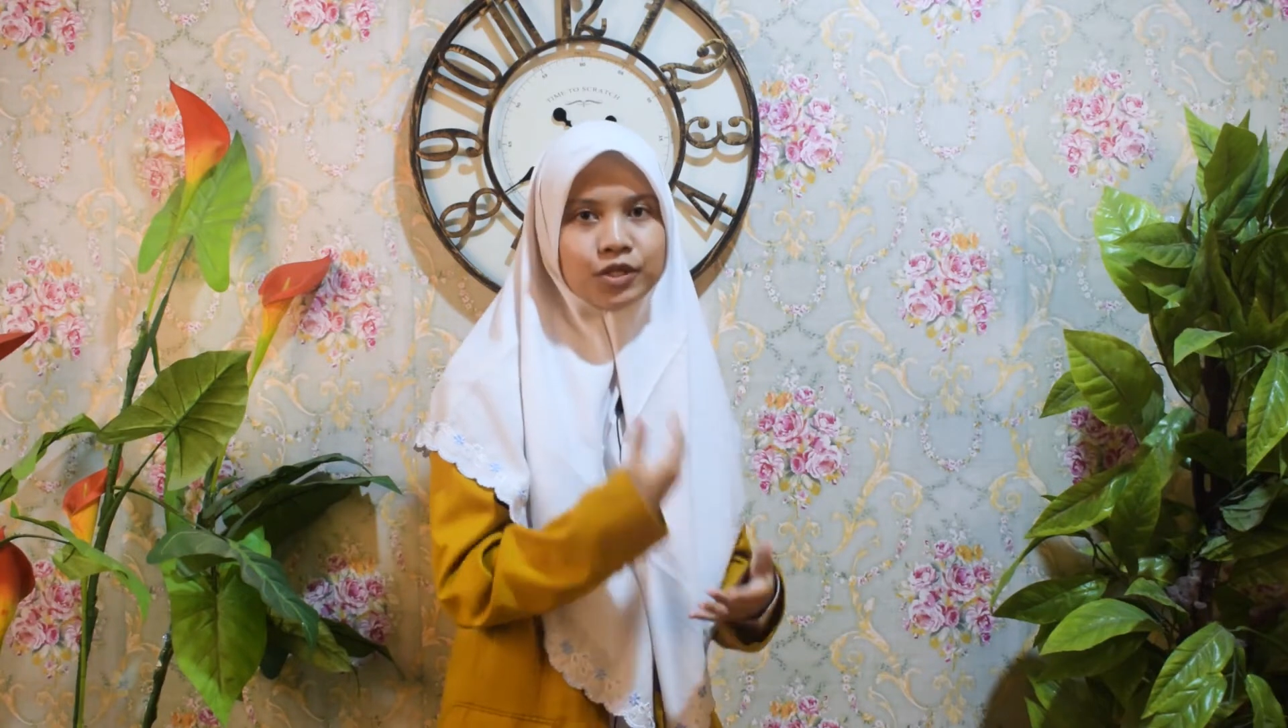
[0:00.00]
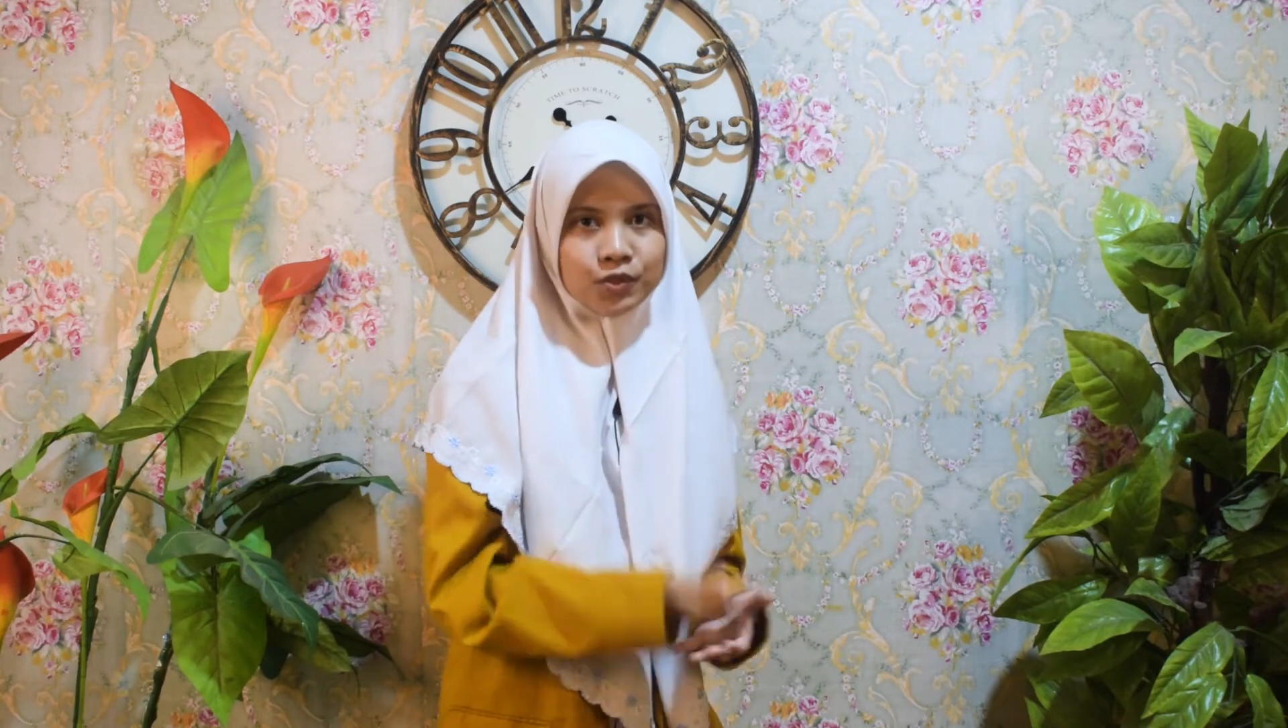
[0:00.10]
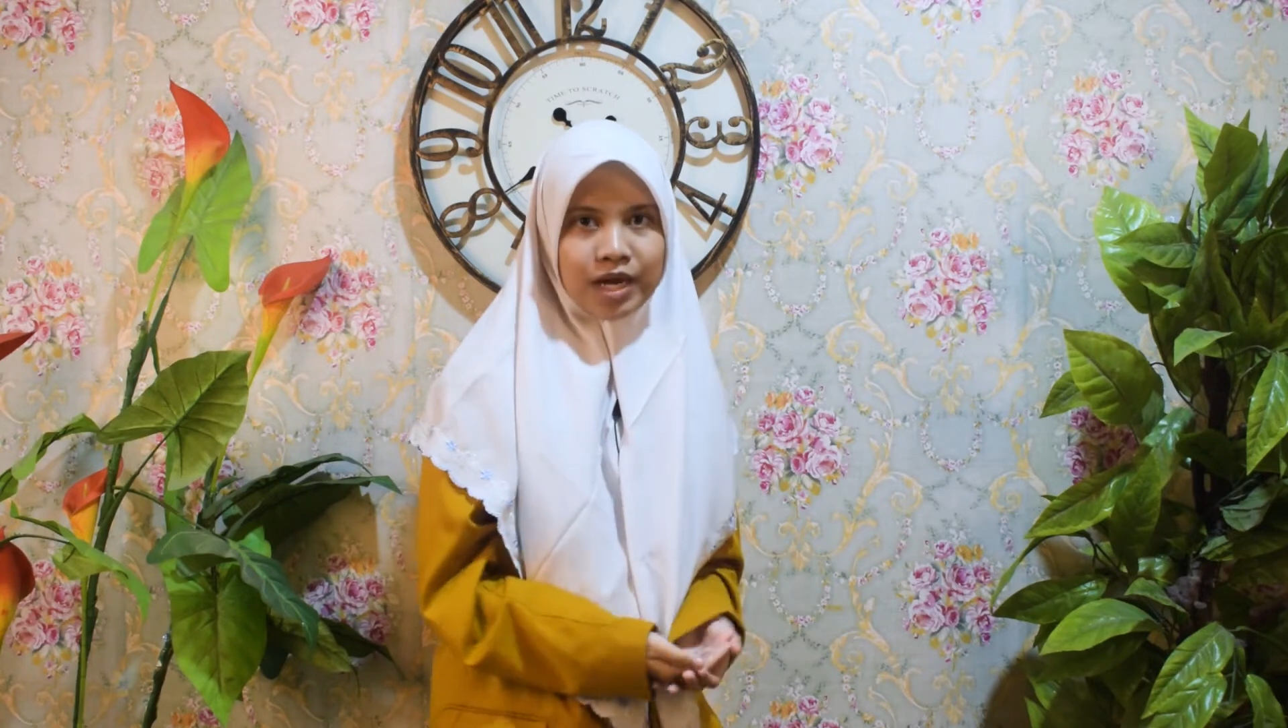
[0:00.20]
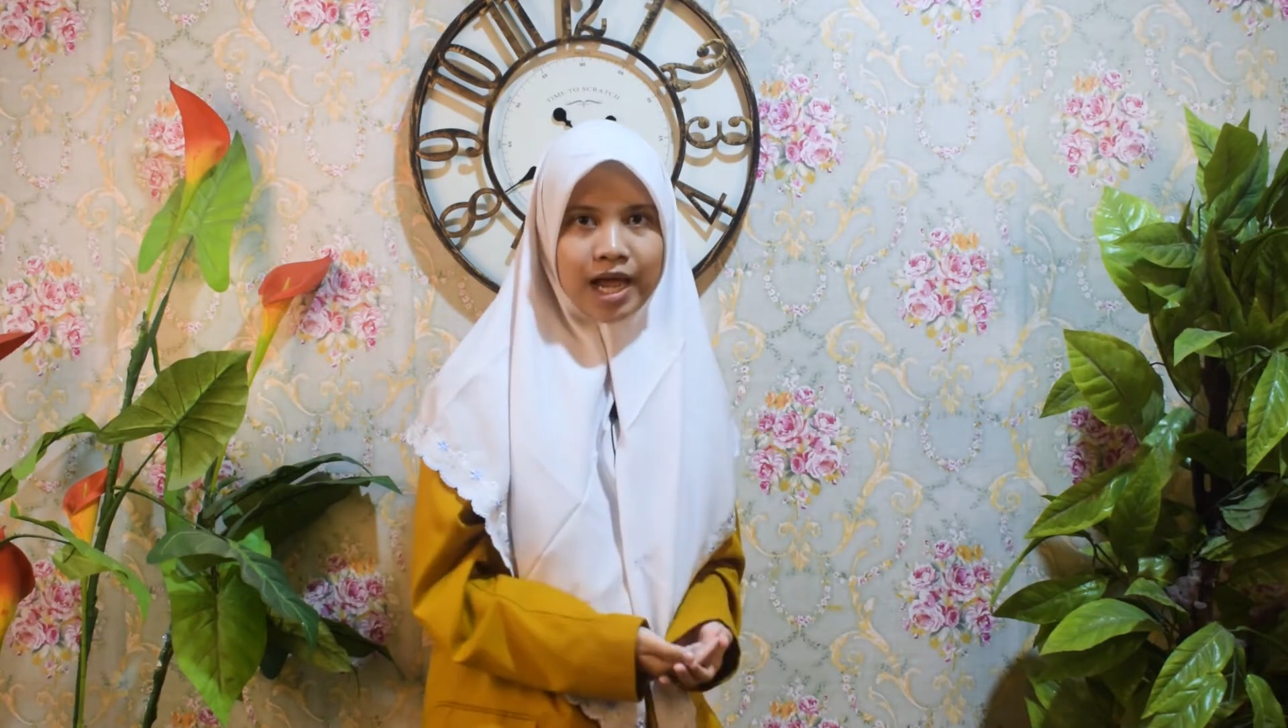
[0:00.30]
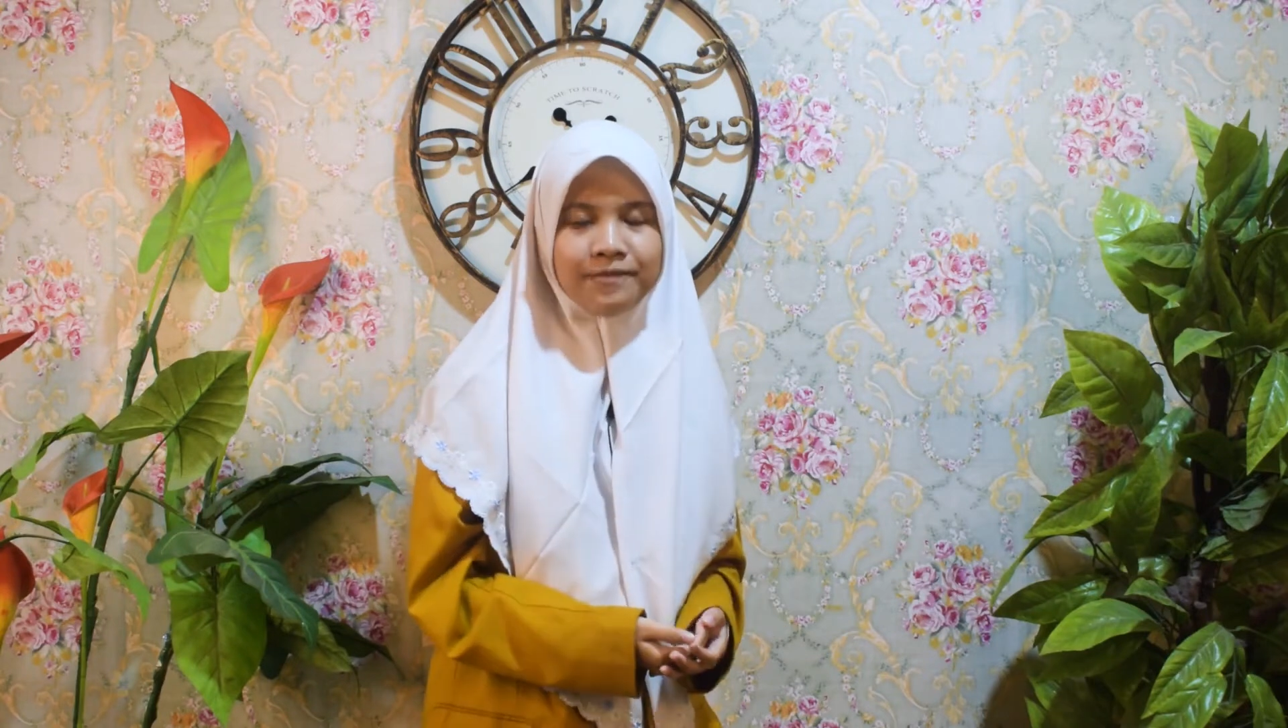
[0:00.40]

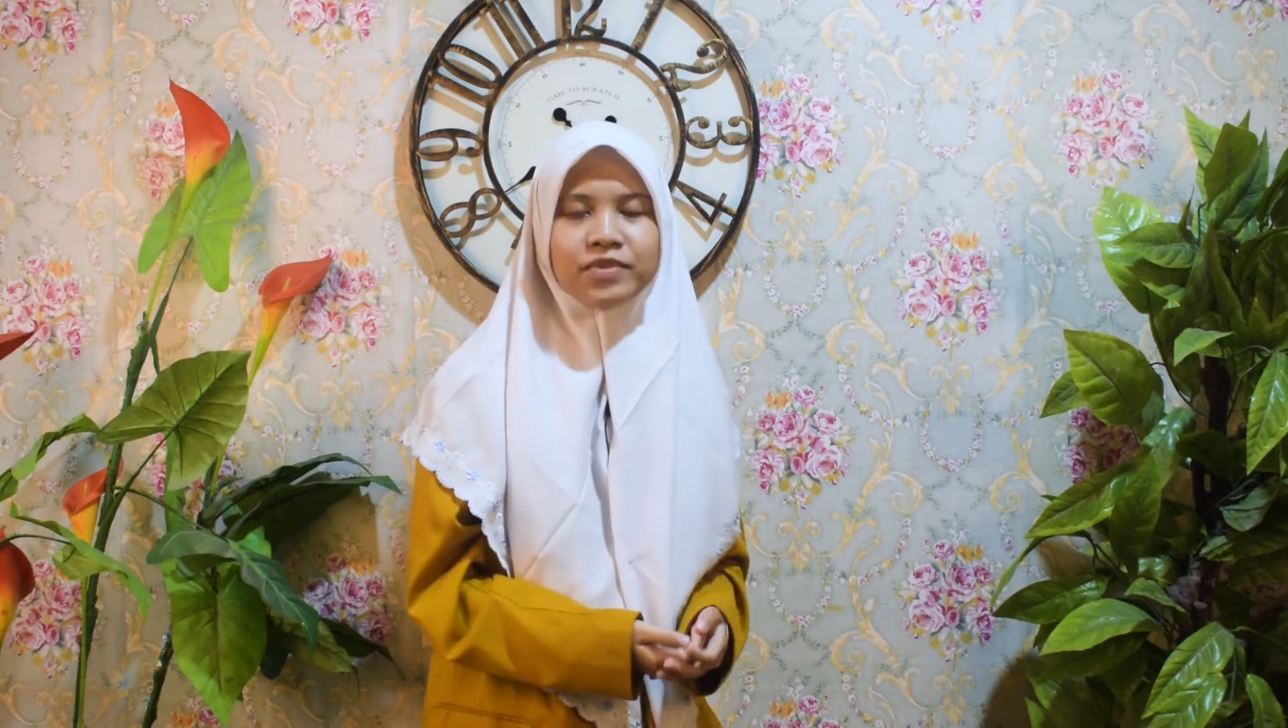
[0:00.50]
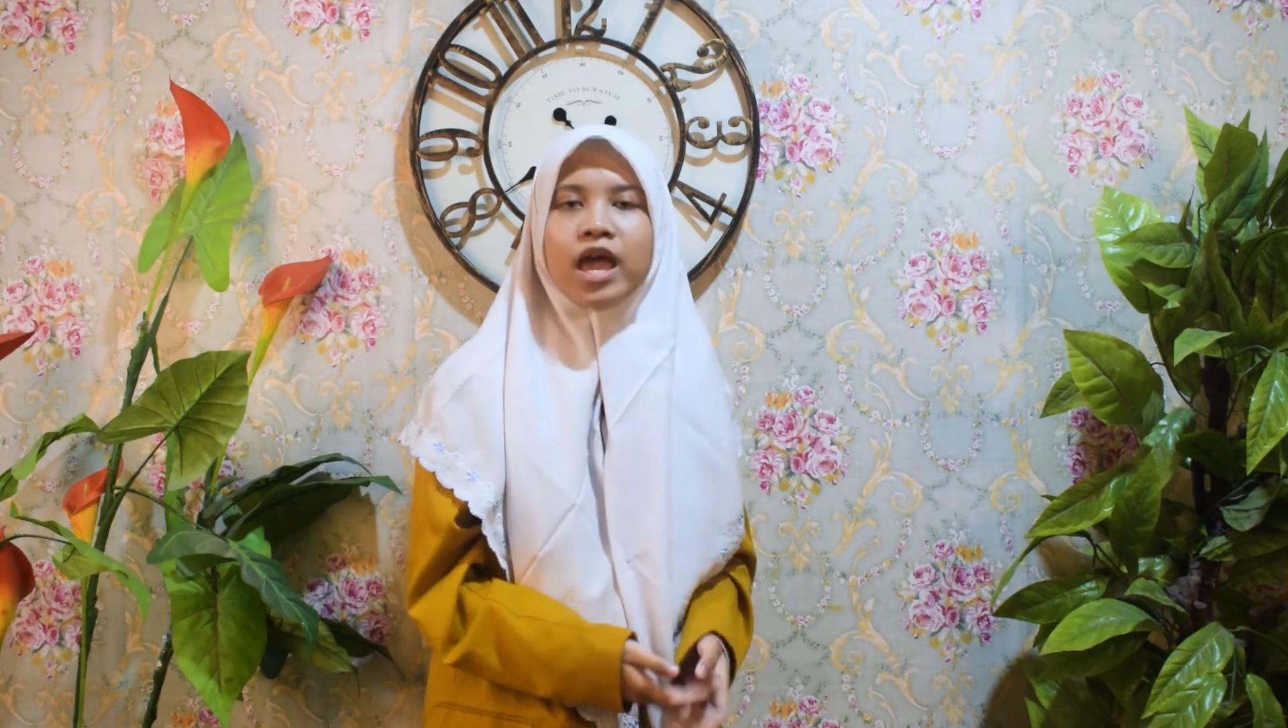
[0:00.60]
As-Sunnah